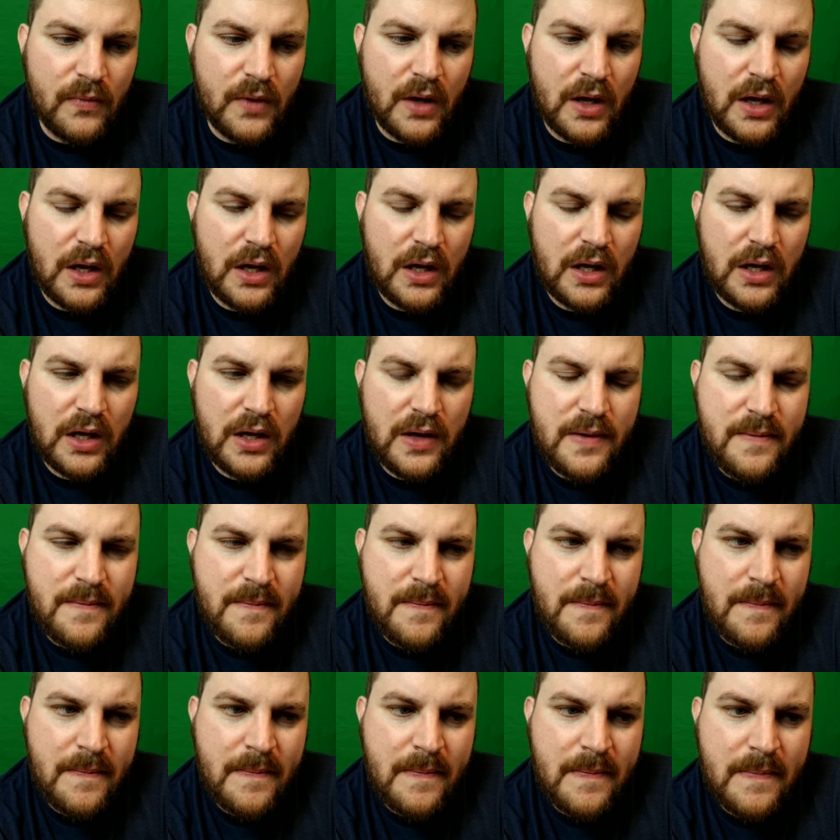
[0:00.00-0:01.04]

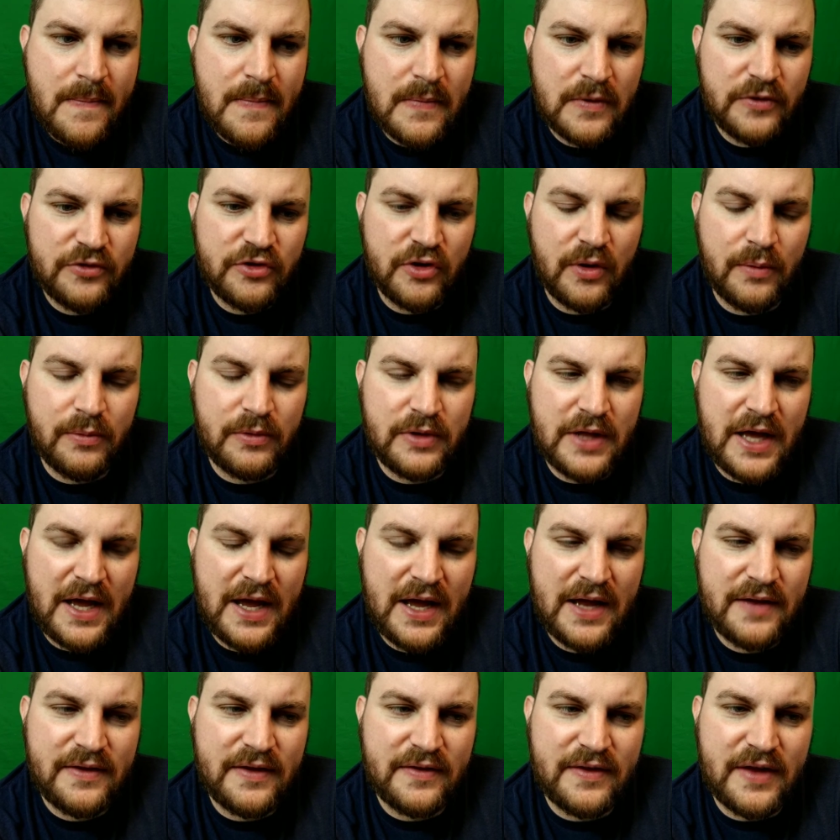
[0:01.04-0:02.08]
So I'm
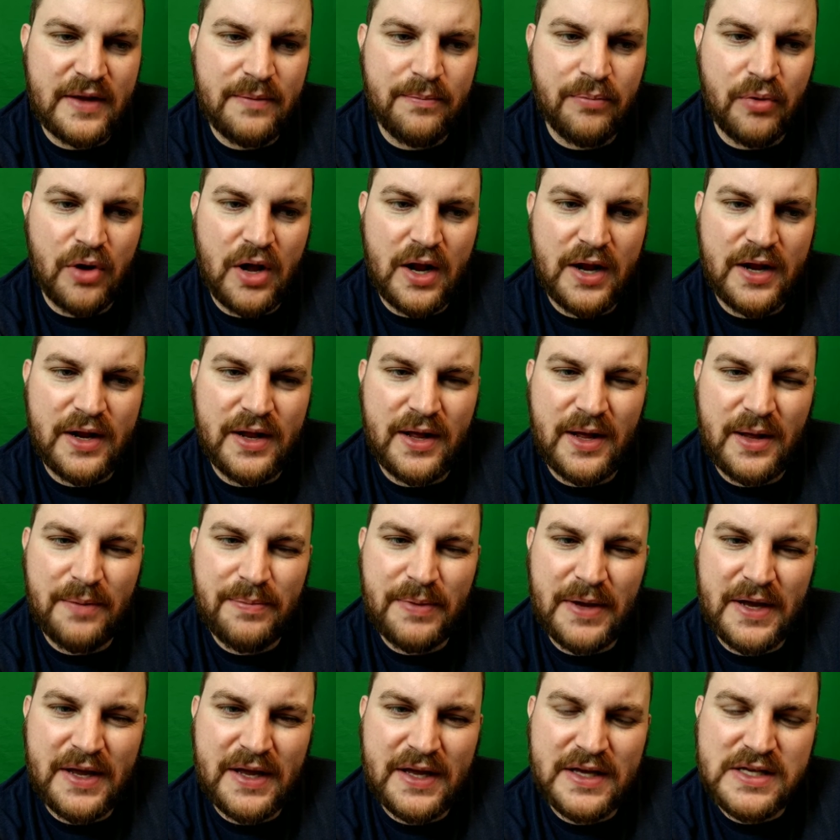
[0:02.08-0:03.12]
glad that they brought it up,
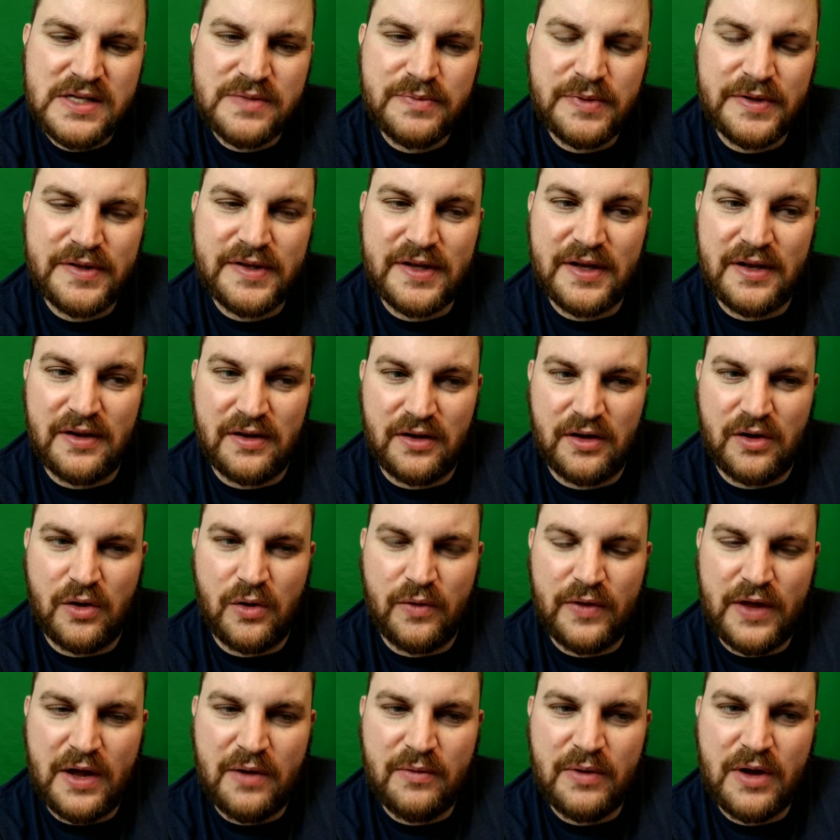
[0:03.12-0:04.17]
I guess, but didn't go
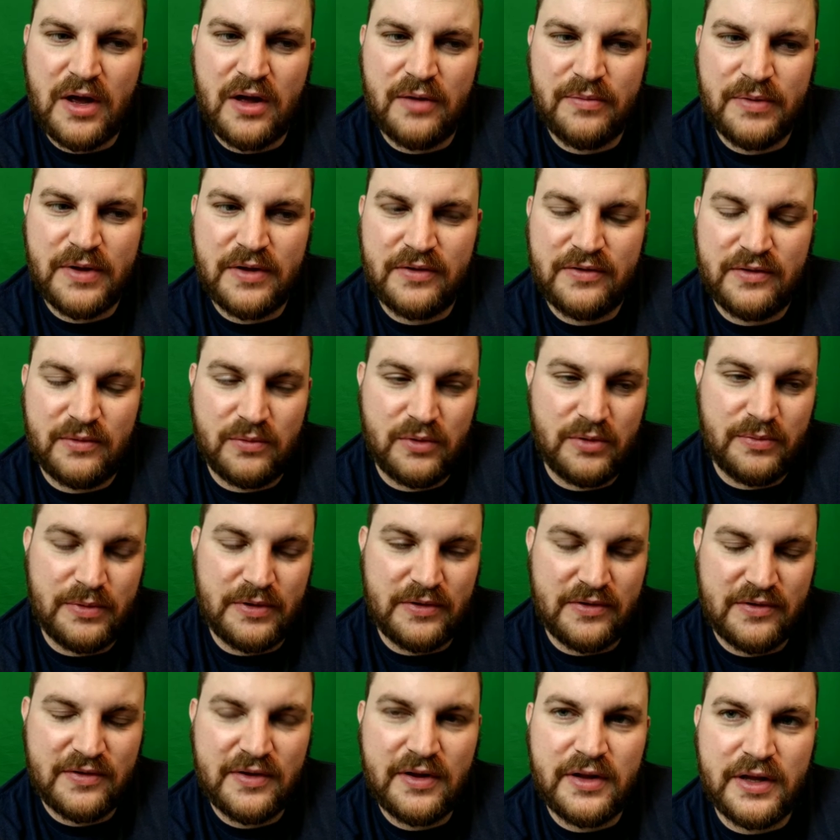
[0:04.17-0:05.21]
that route, because it would have been
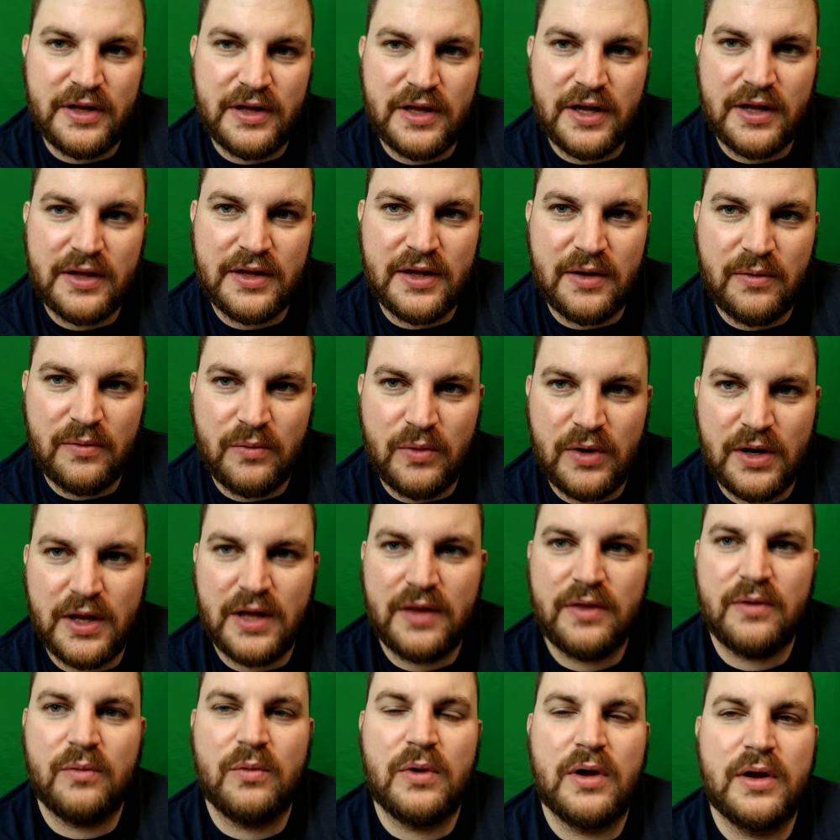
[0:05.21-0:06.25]
silly. Like the
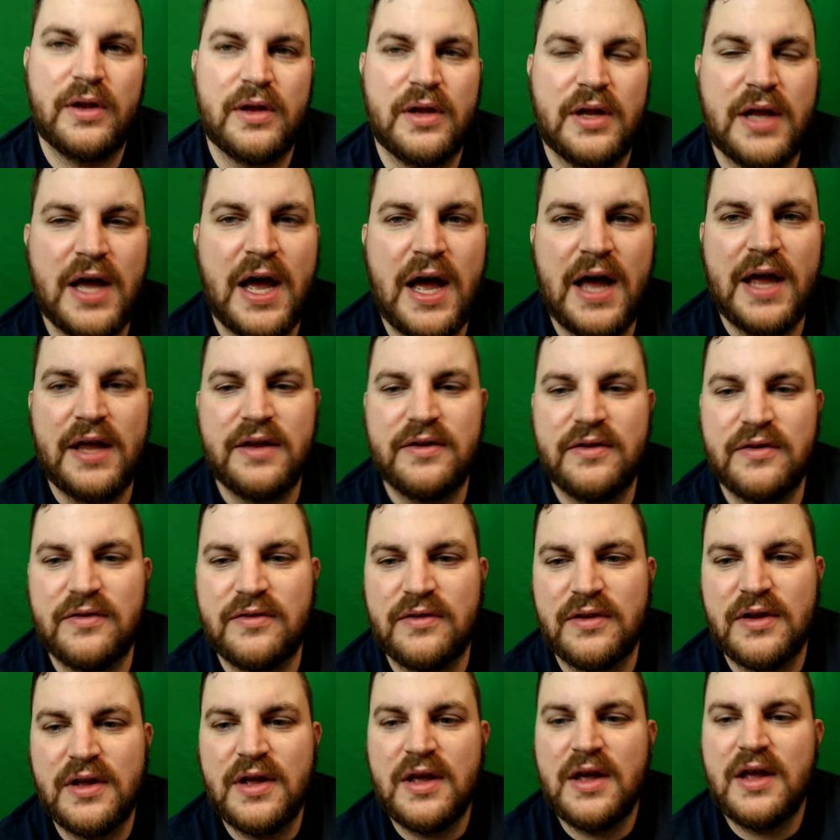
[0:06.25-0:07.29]
one guy just
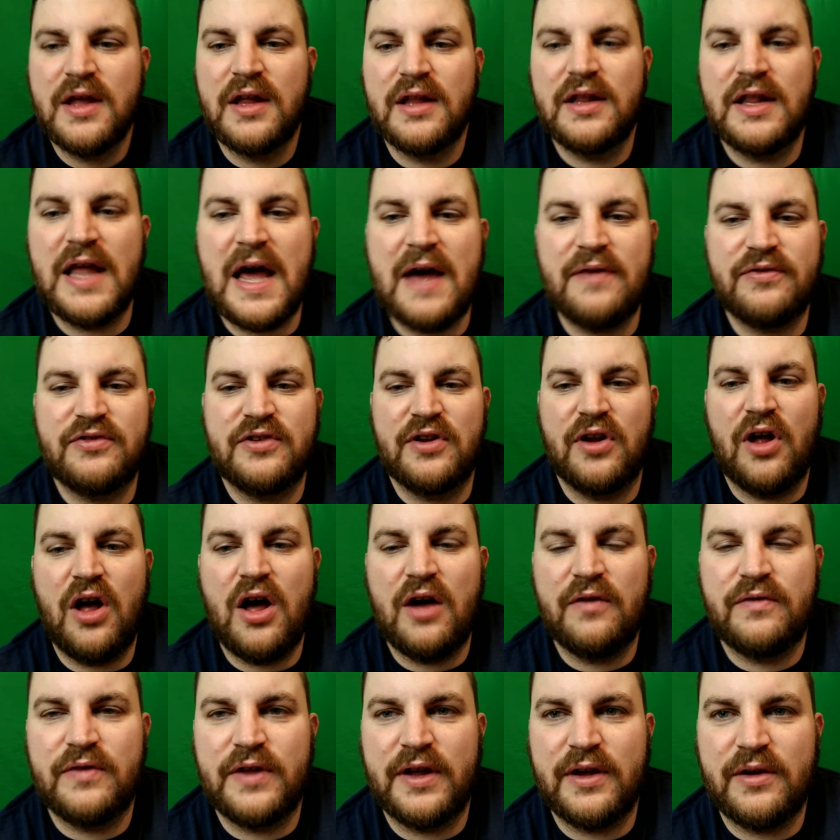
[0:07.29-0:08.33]
laughs it
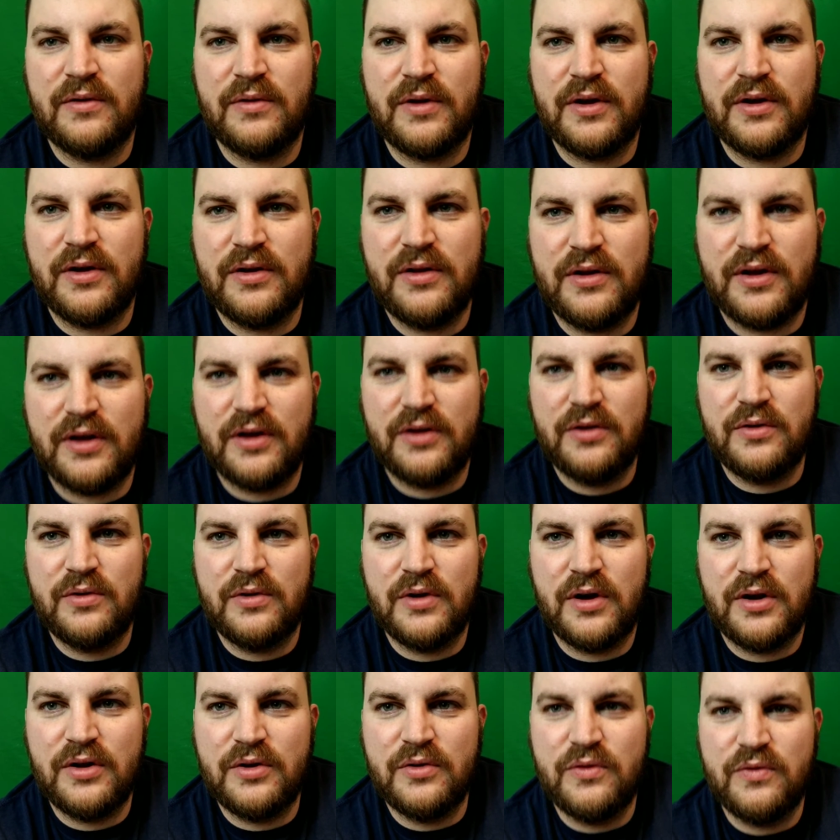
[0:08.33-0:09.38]
off. Like are
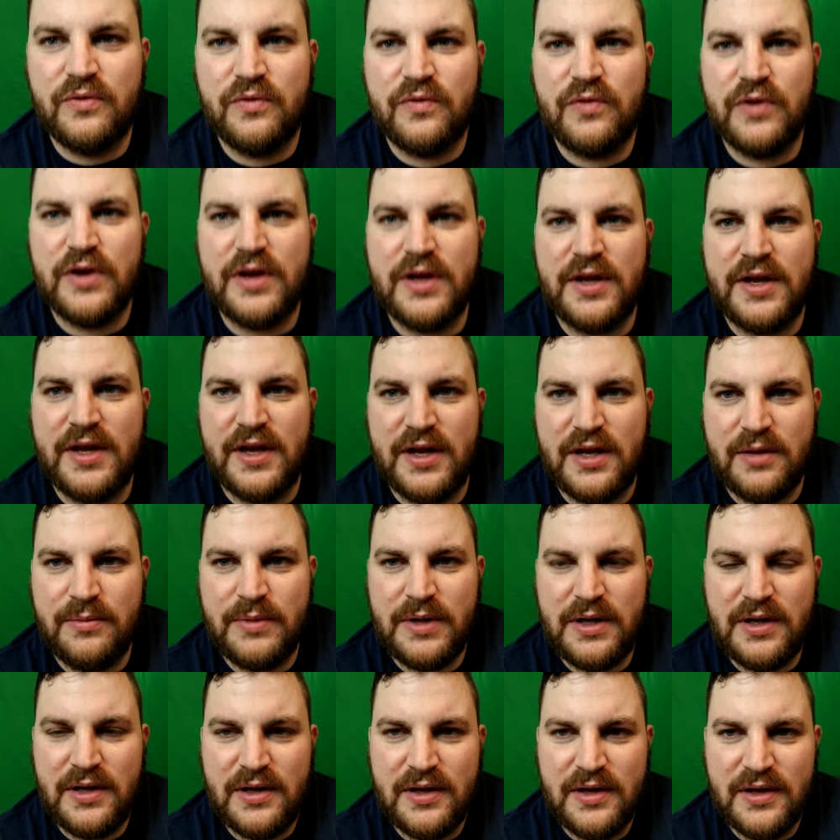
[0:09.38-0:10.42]
you freaking kidding
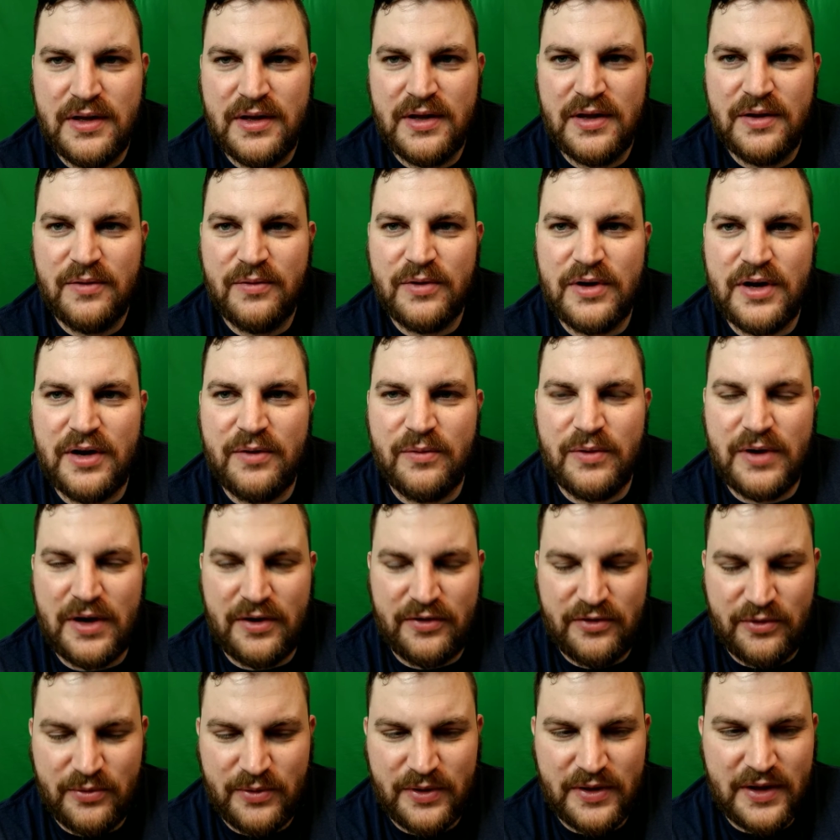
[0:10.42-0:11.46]
me? We're not
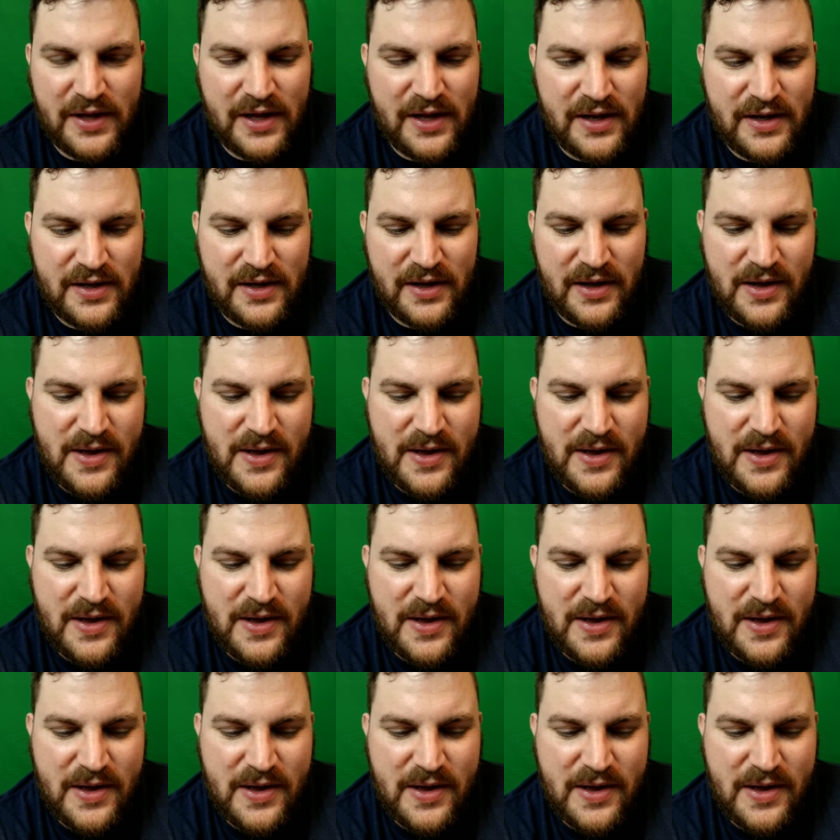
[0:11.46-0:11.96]
doing that.